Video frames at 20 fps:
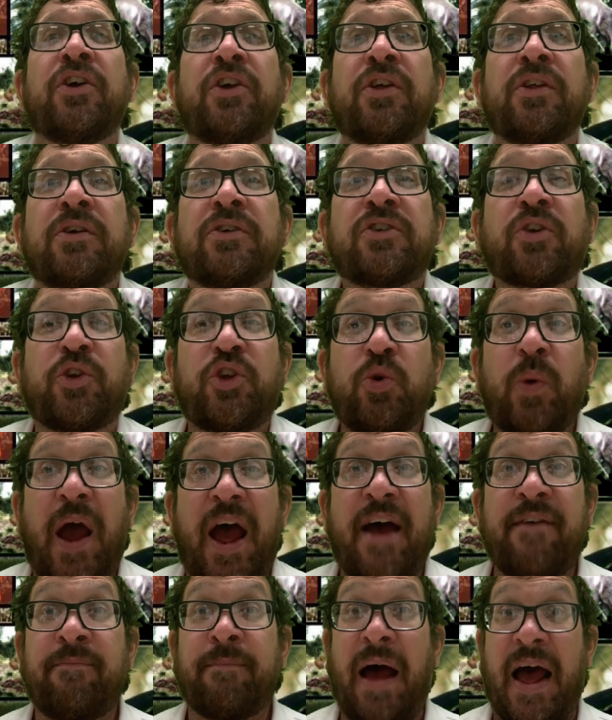So you
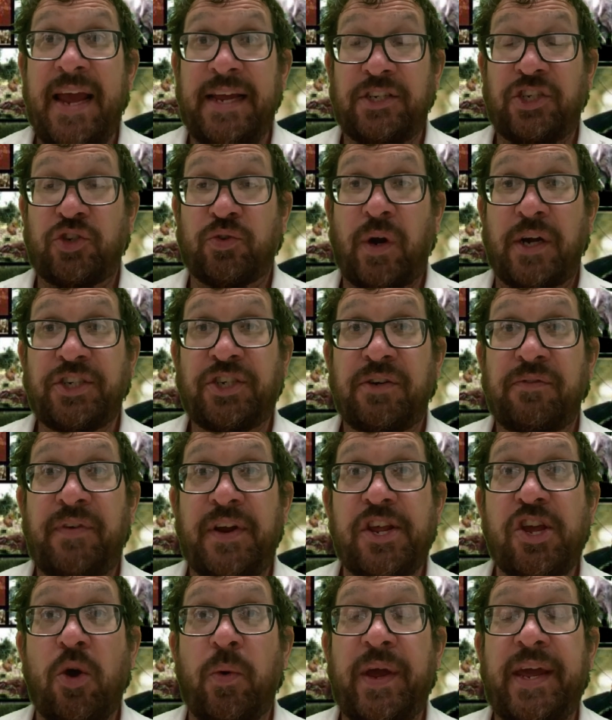have my instruction
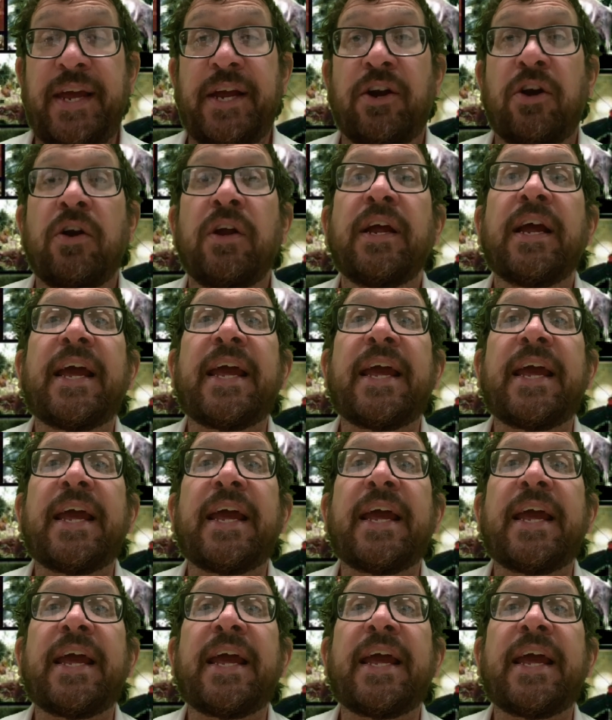video here.